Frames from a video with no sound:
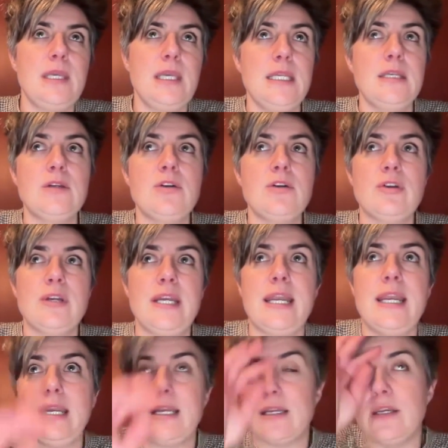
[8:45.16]
in
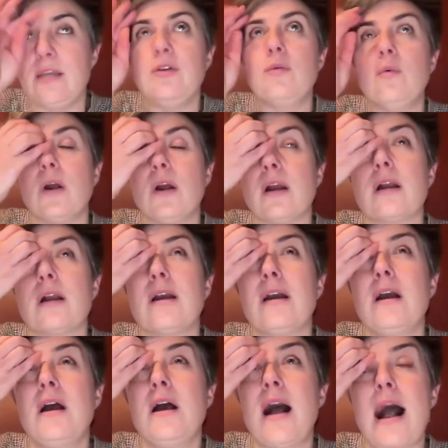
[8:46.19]
creating a new work,
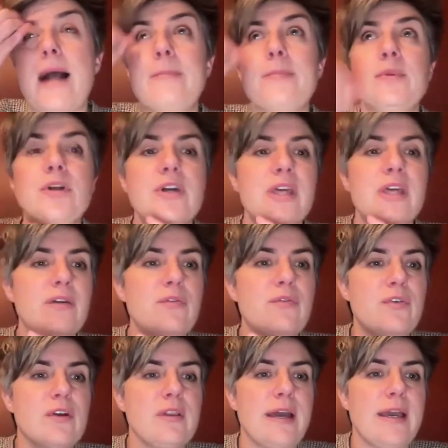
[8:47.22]
I'm looking
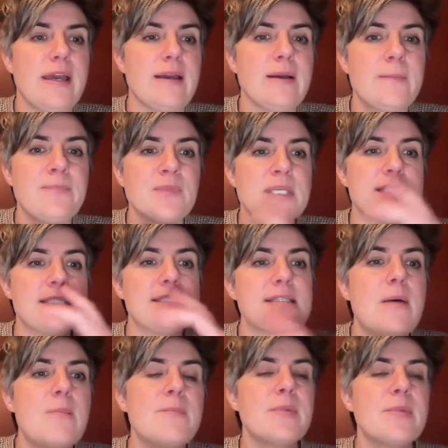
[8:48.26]
for like
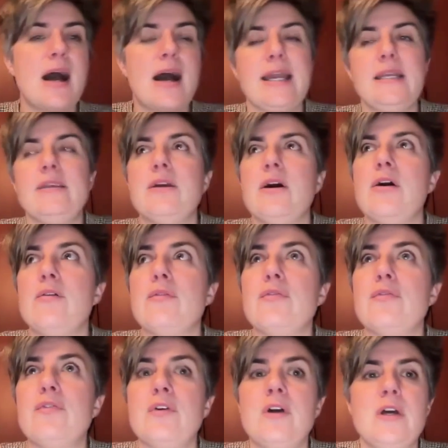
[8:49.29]
some kind
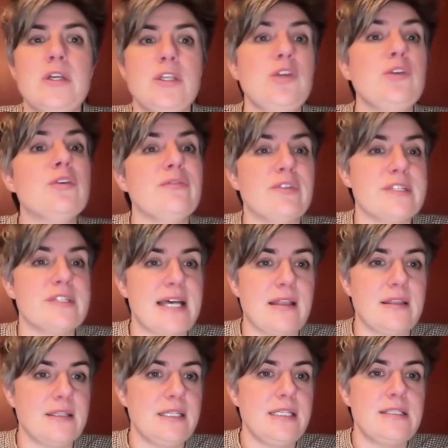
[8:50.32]
of
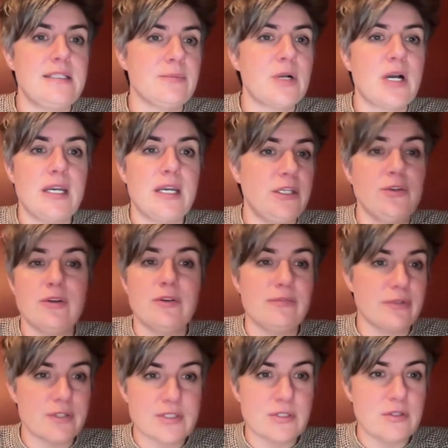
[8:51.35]
universality, some kind of
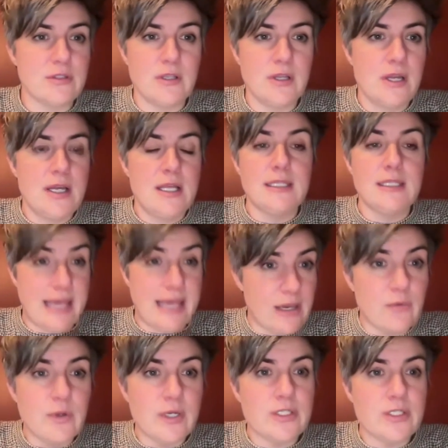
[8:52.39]
universal
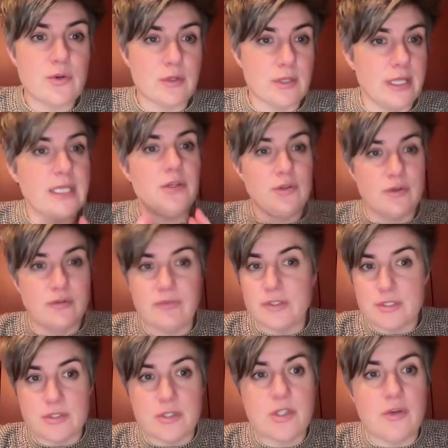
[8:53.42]
language or like
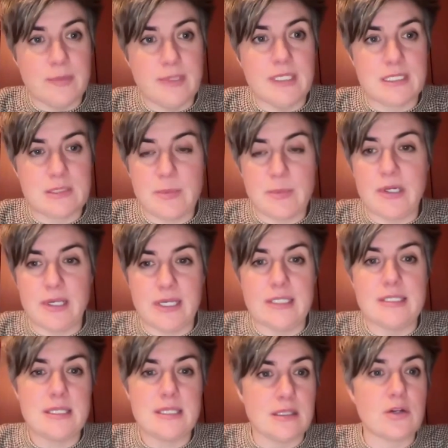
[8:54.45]
universal human
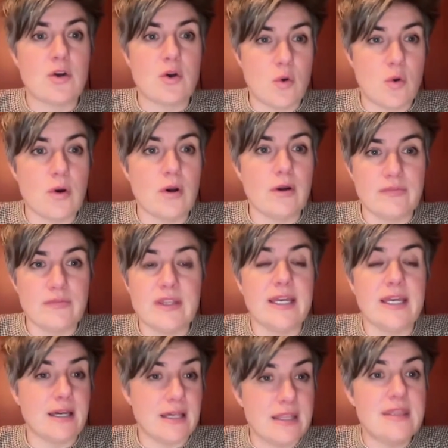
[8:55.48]
experience at the core of
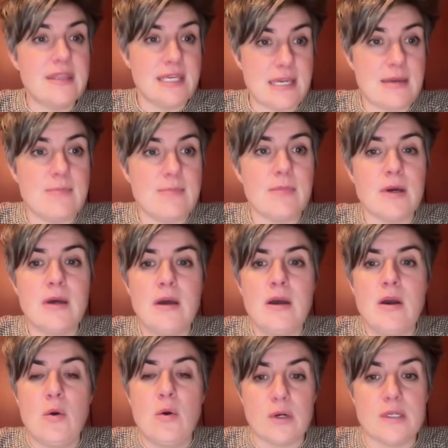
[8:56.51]
like a theme
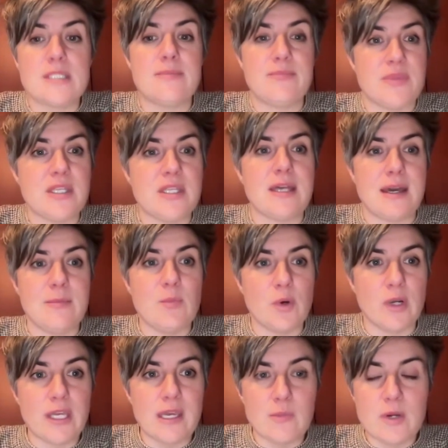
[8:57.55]
or something that I'm
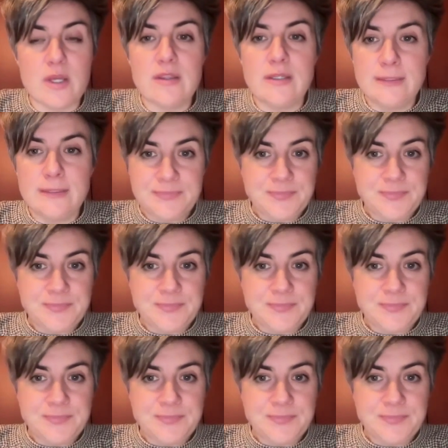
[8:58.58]
working with.